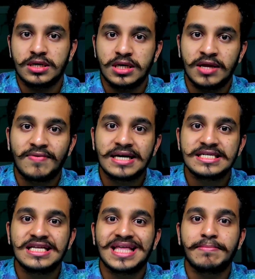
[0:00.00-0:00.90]

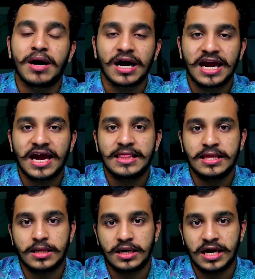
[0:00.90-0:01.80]
revising them again
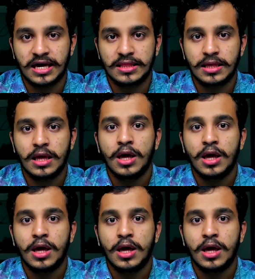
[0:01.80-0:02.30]
and again